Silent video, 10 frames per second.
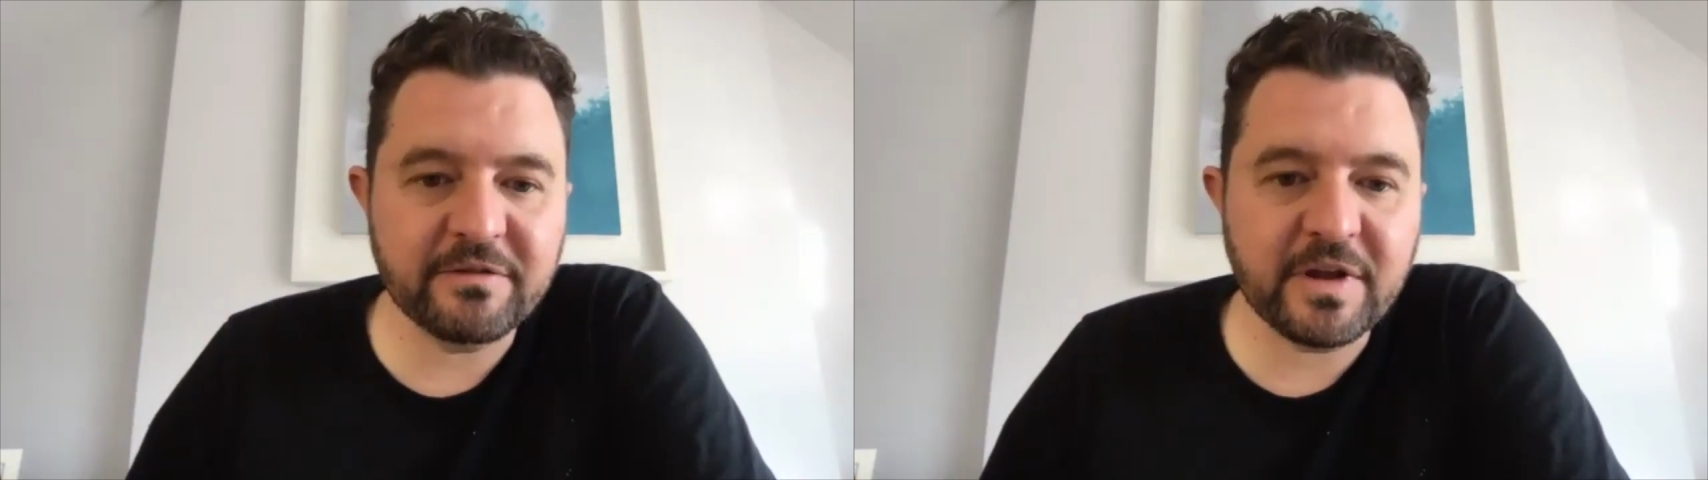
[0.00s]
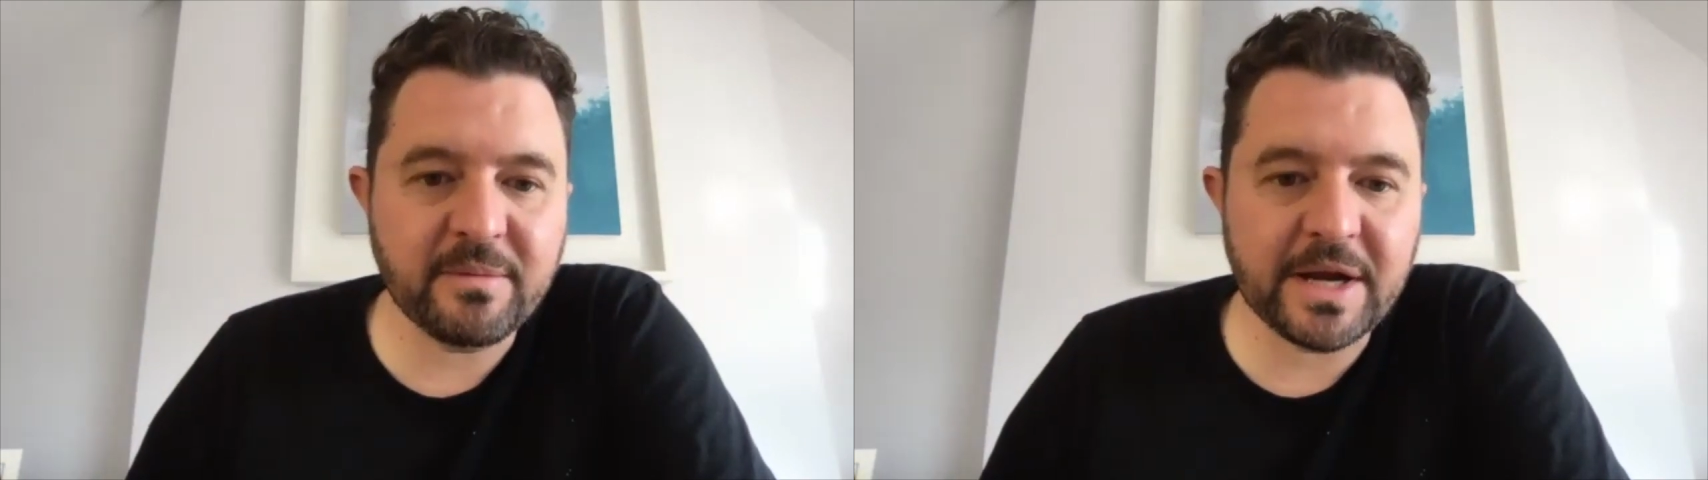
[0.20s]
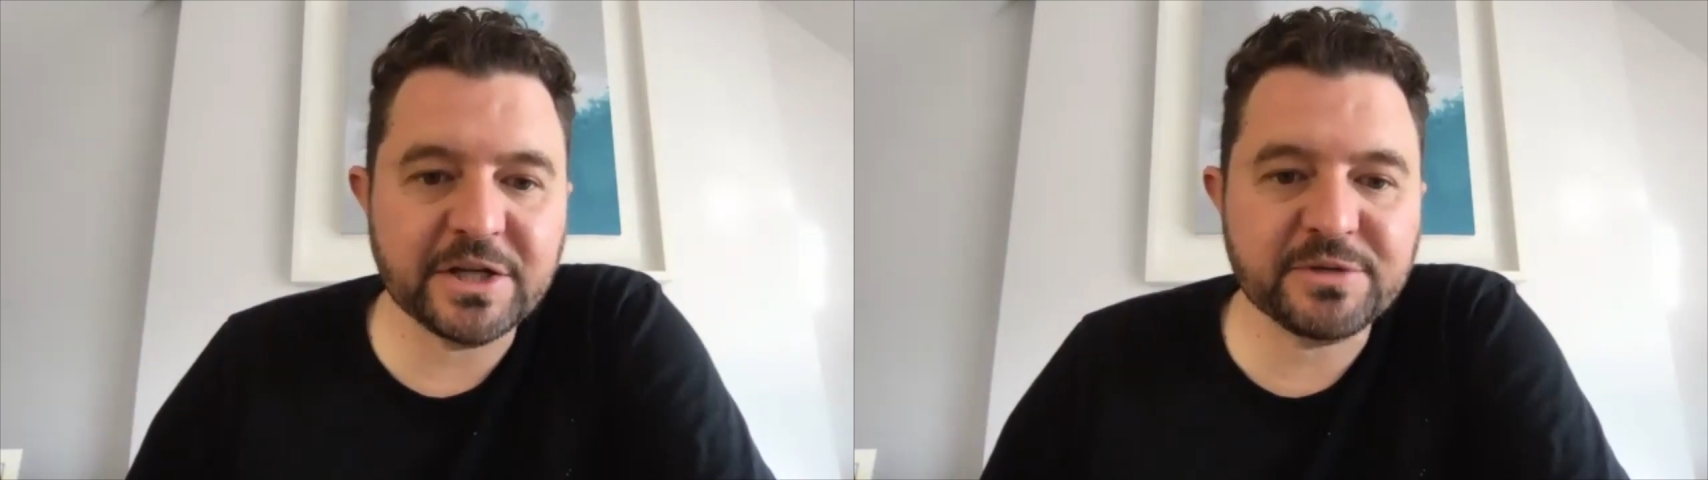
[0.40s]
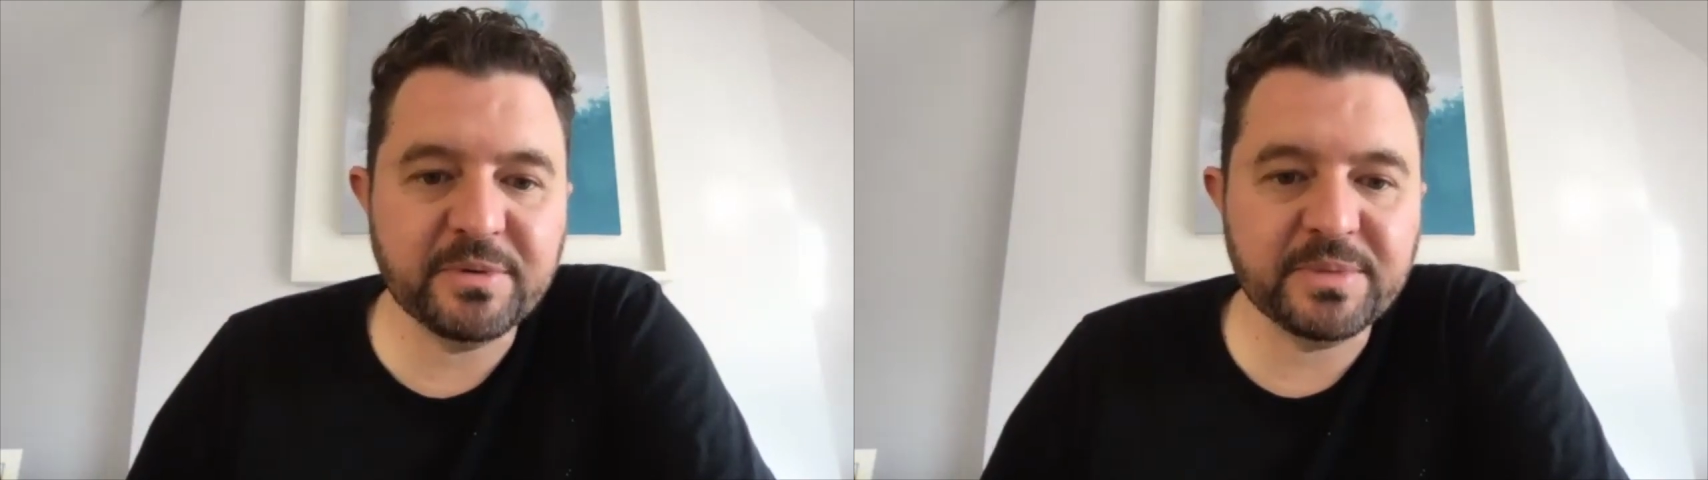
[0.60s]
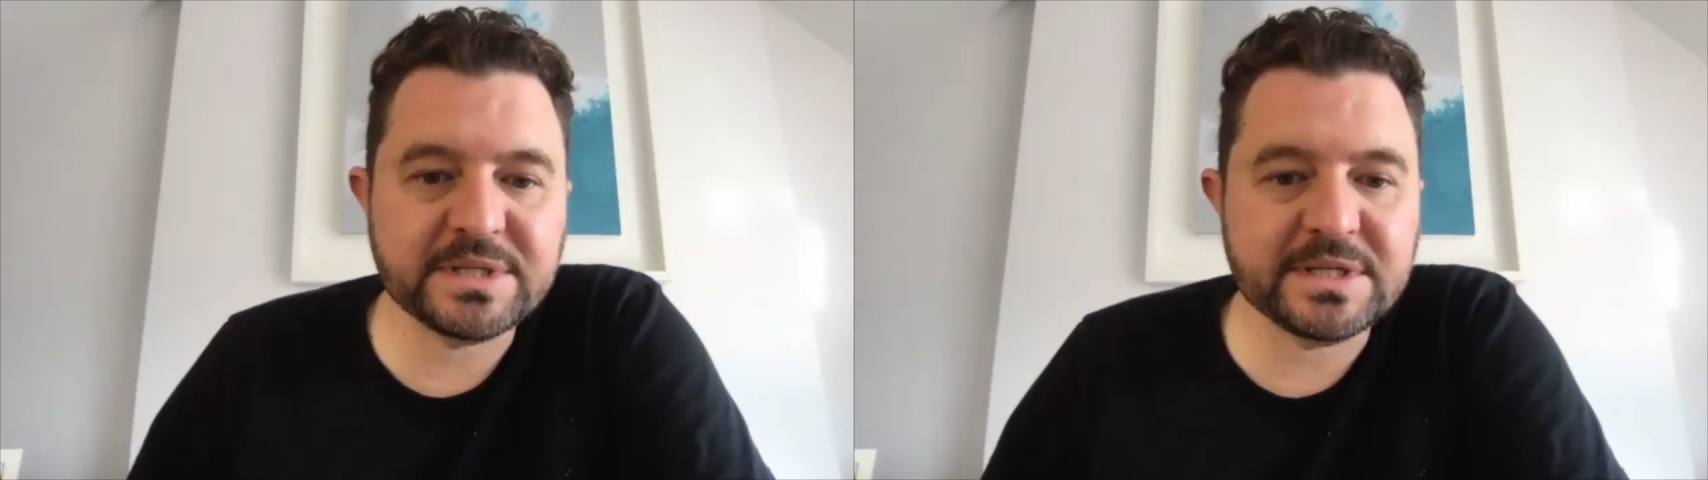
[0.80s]
event
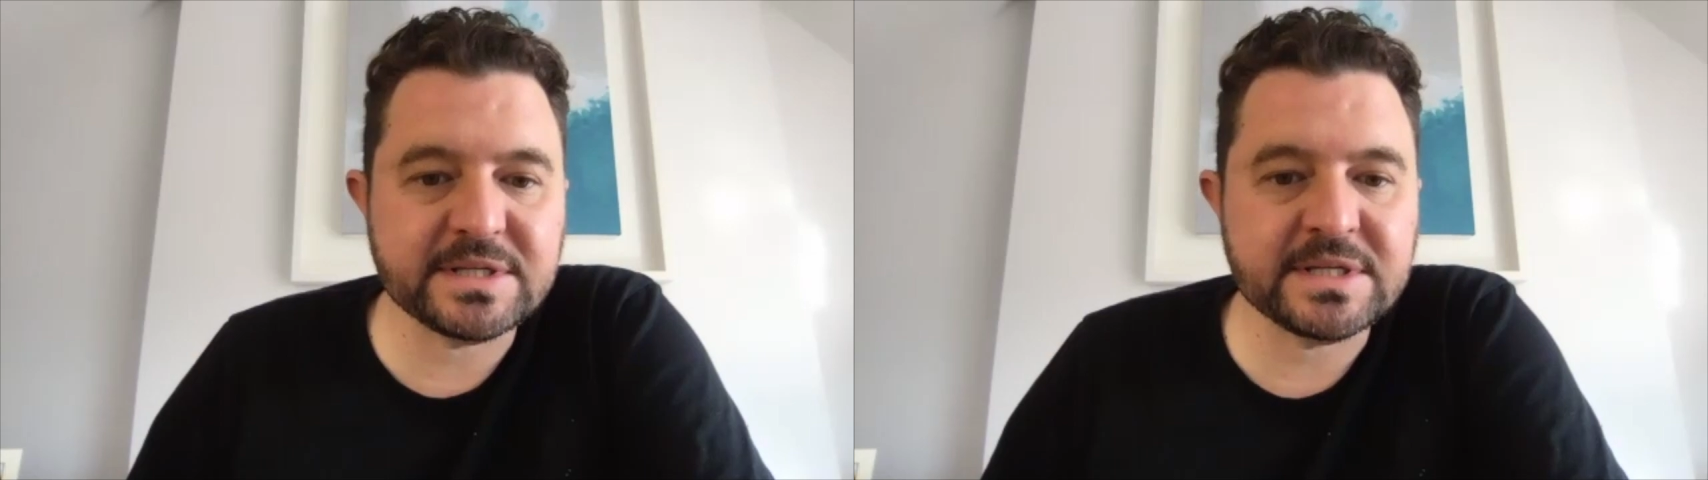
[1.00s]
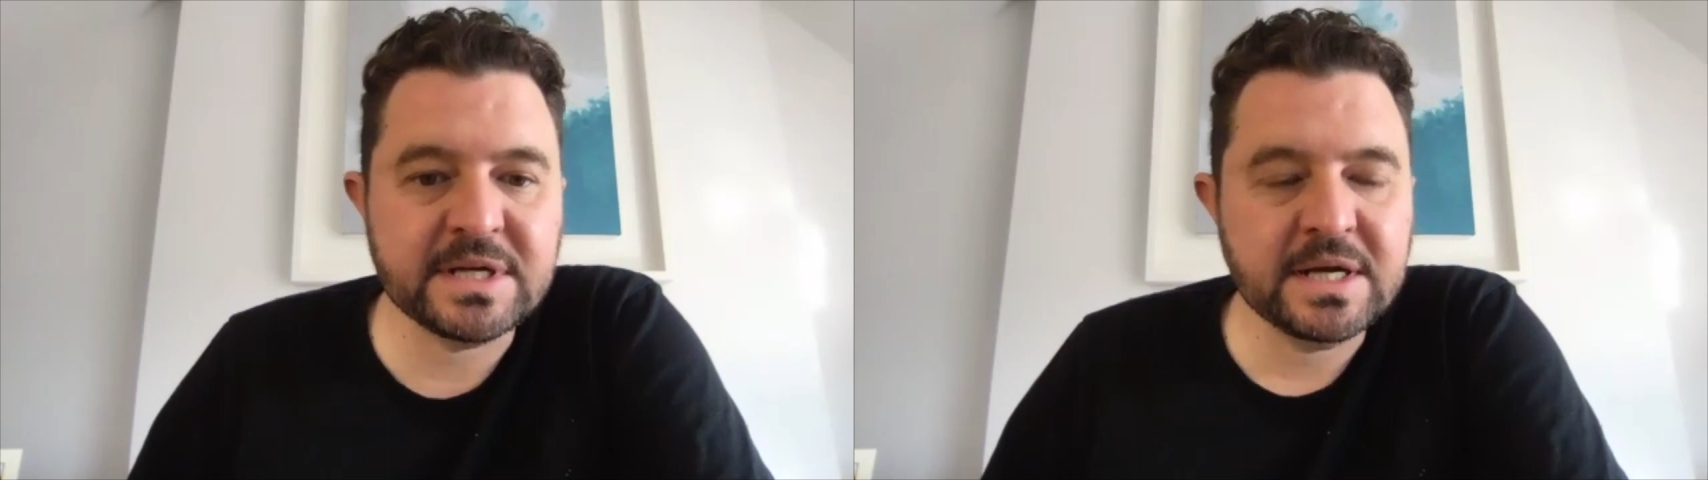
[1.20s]
management business.